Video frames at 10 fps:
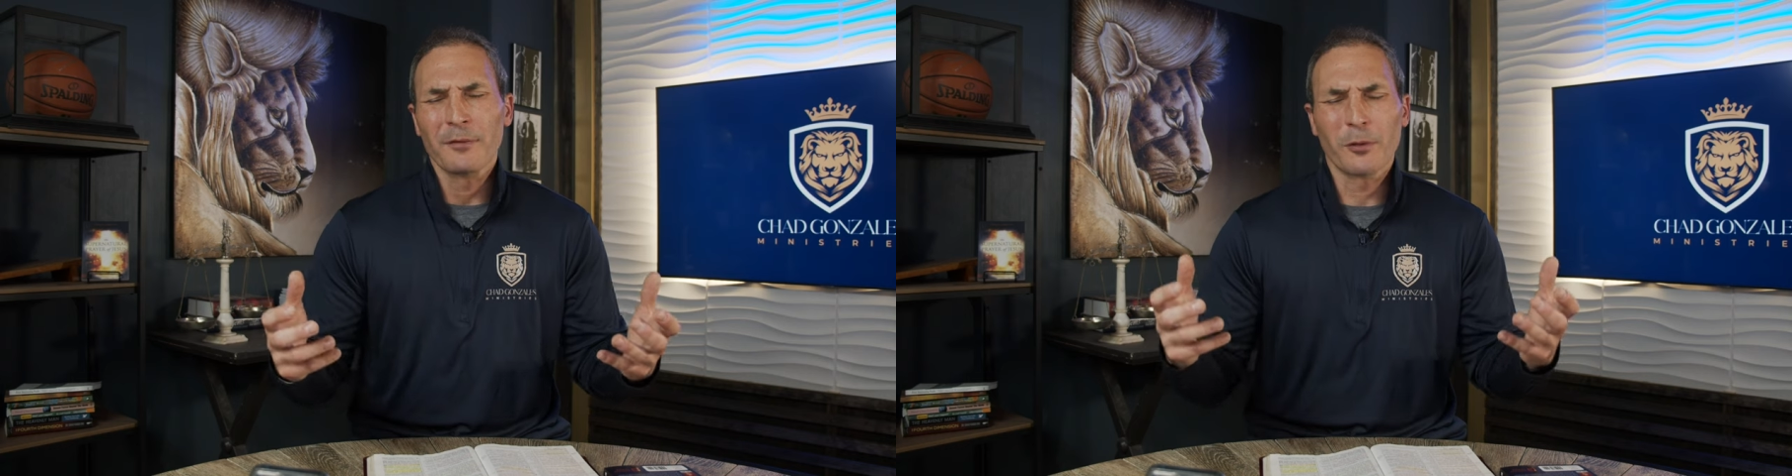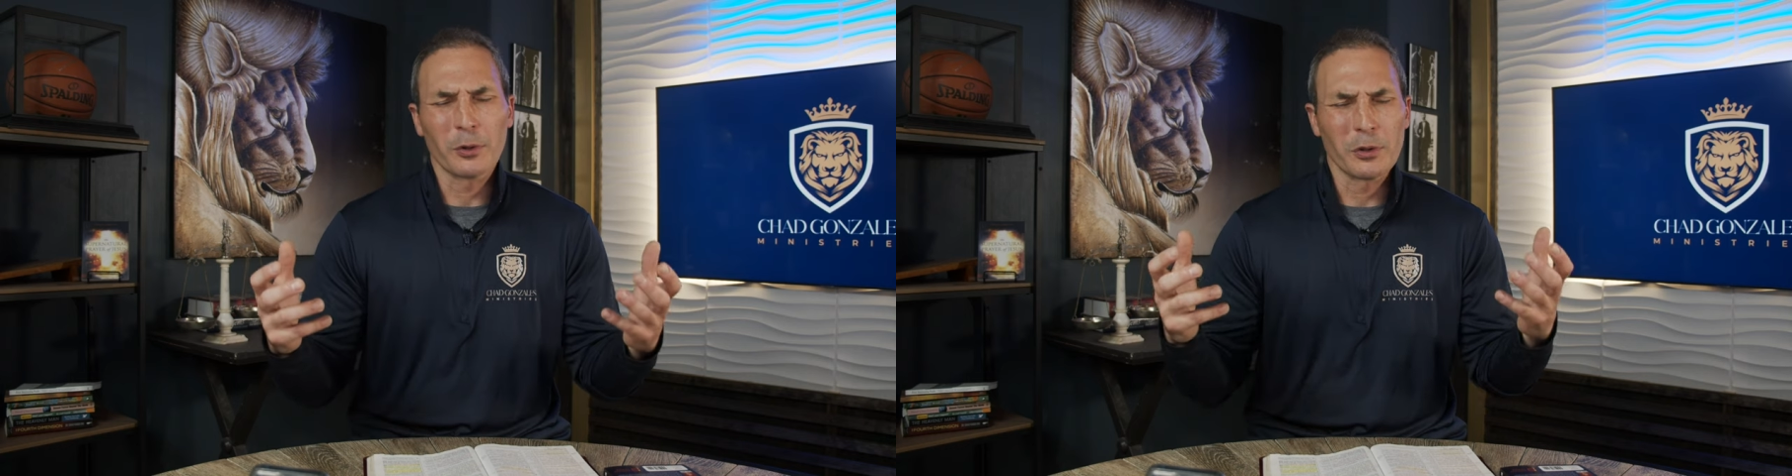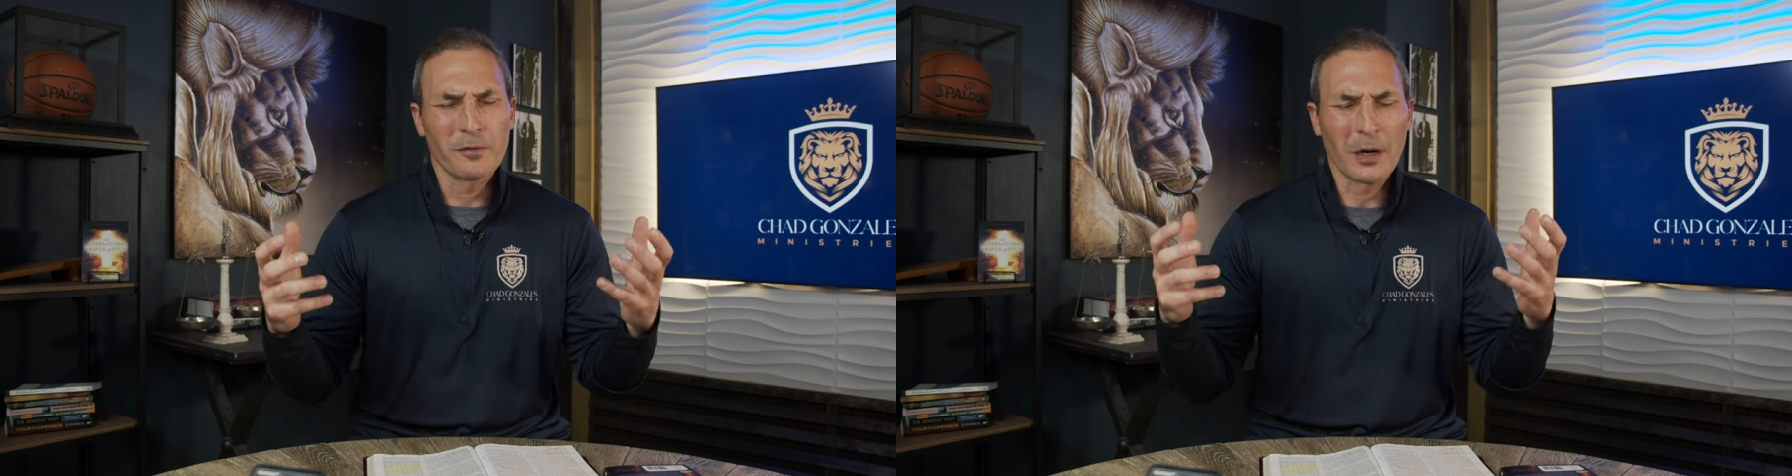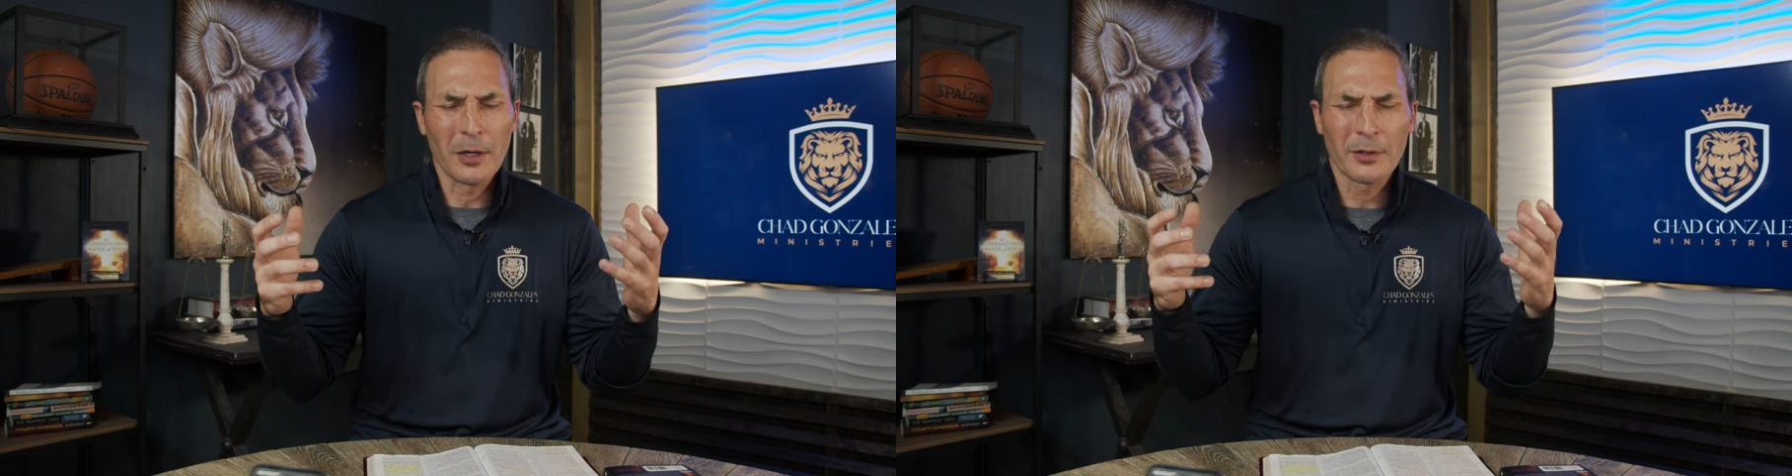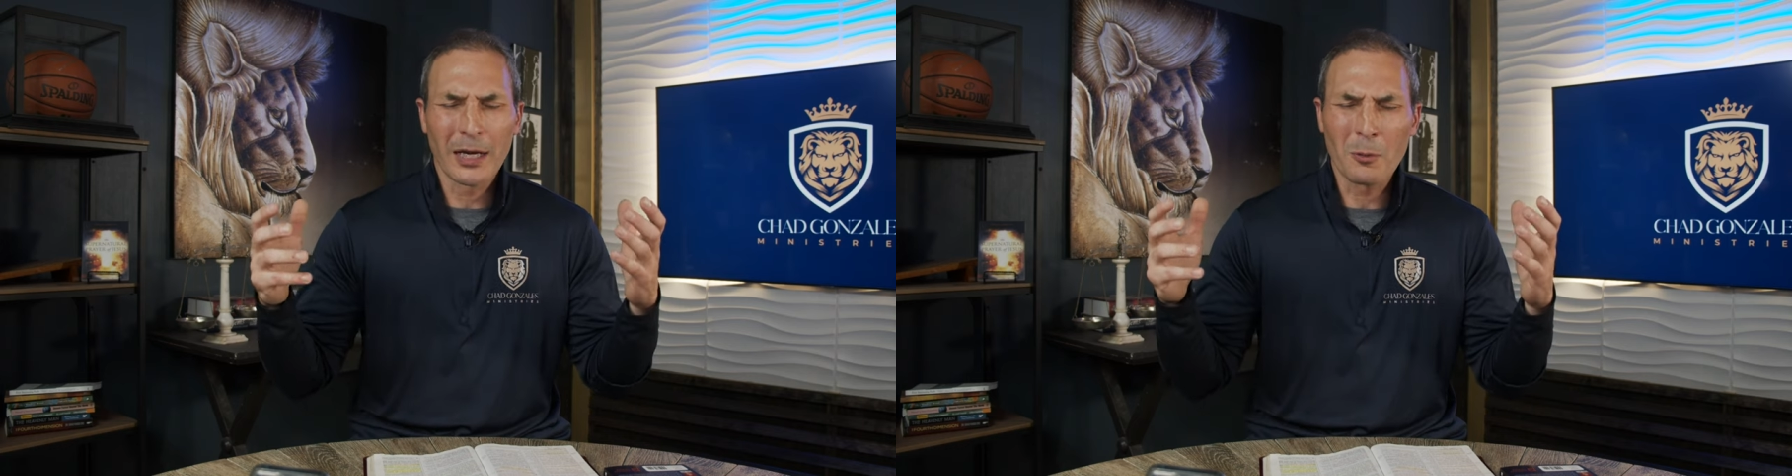for you,
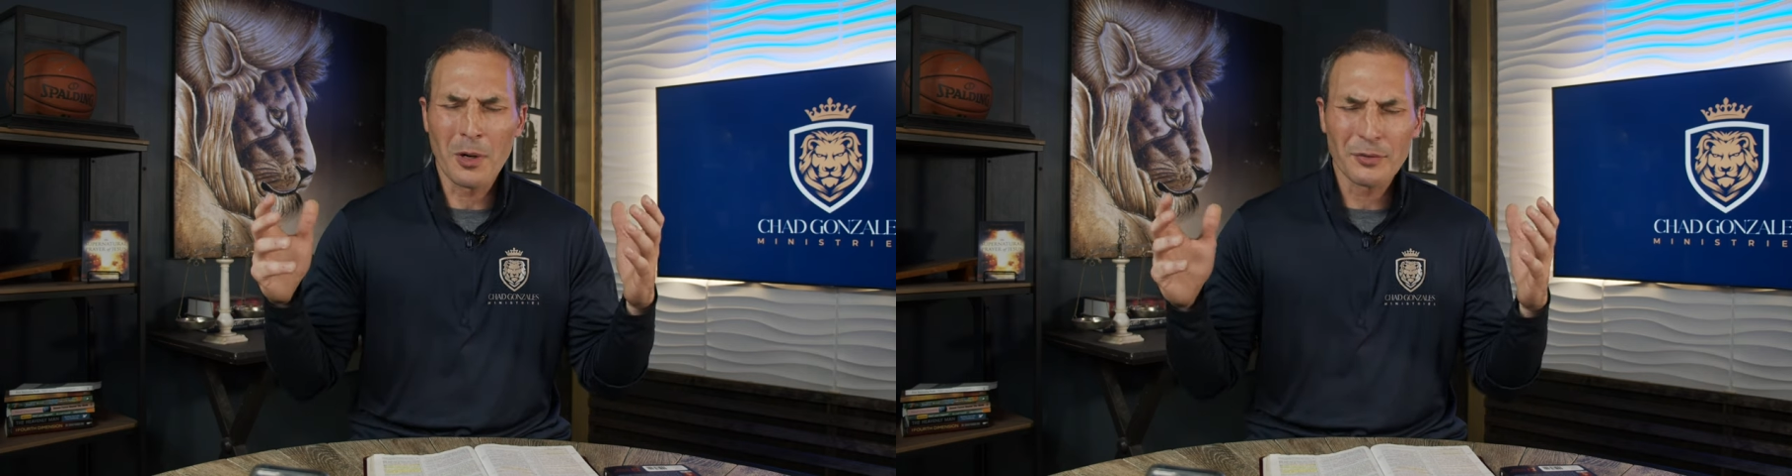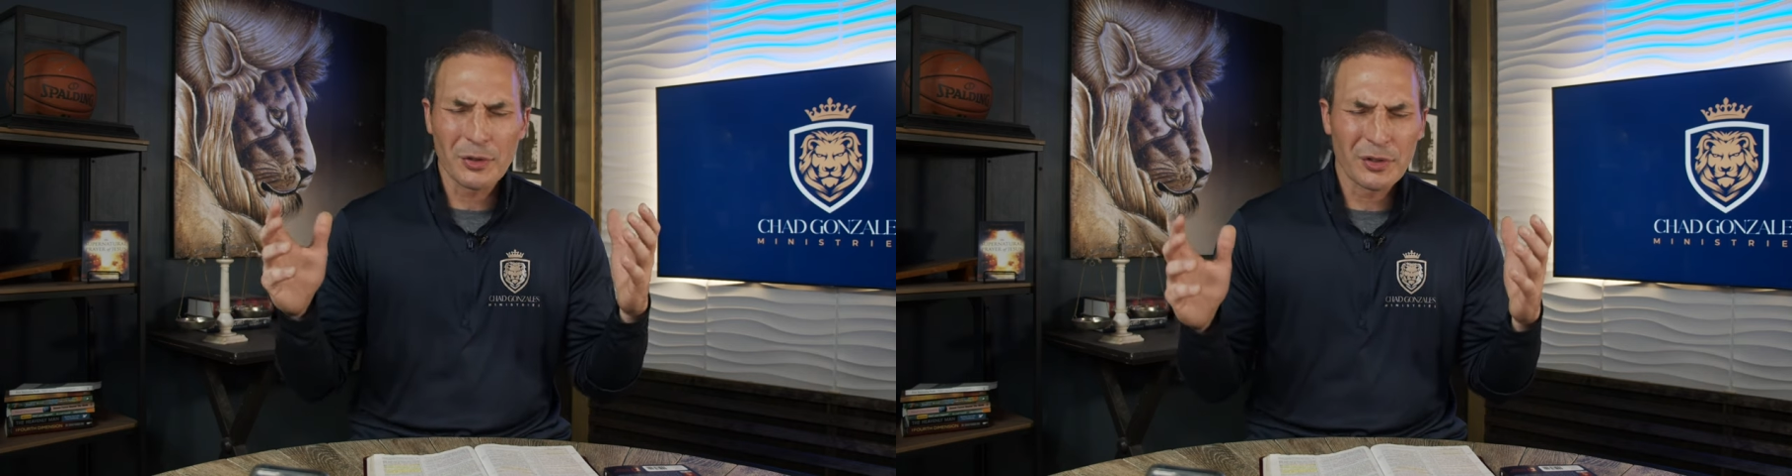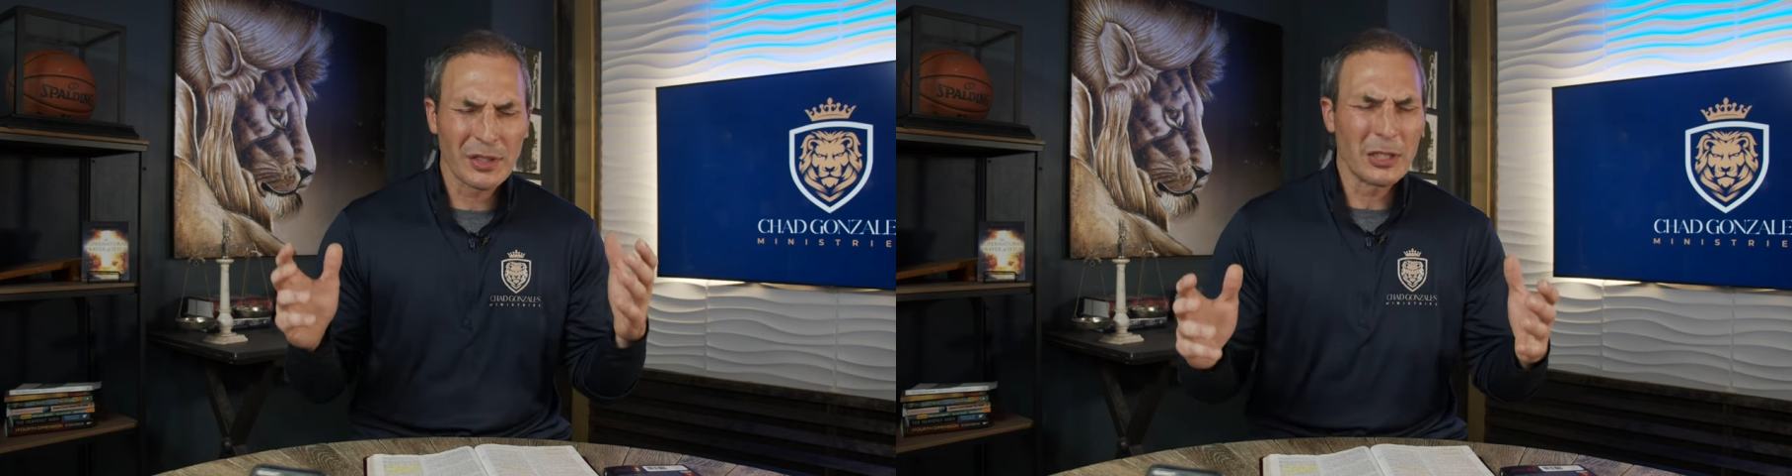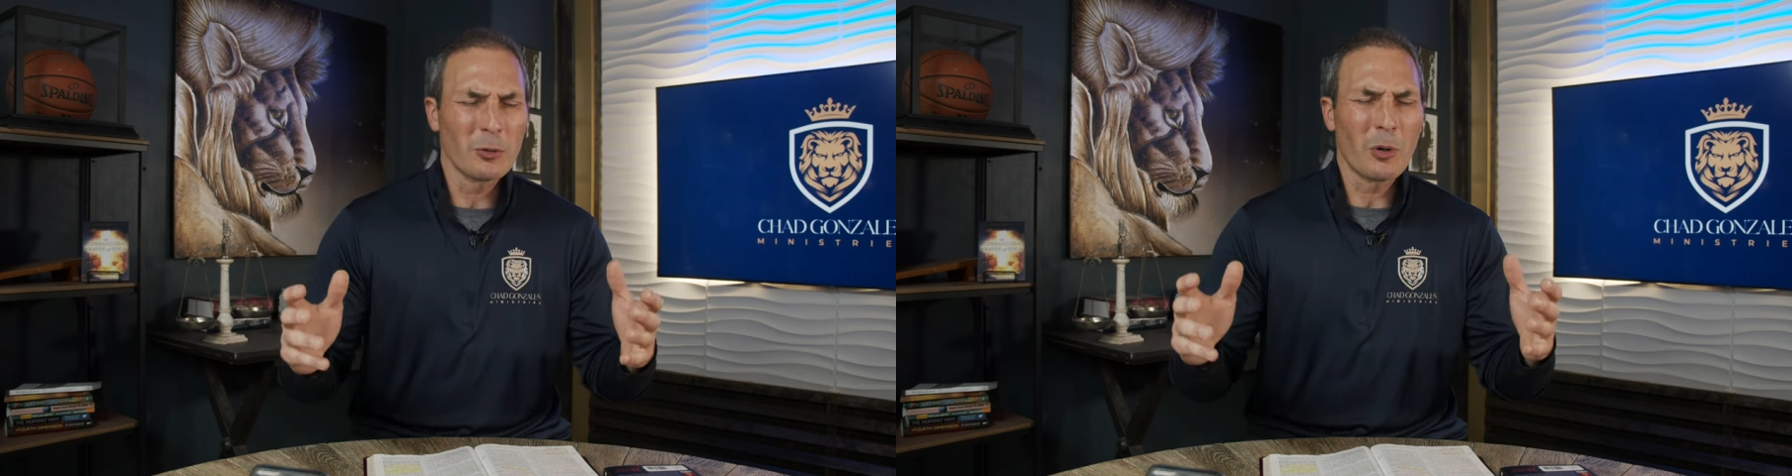Father. I want to see you.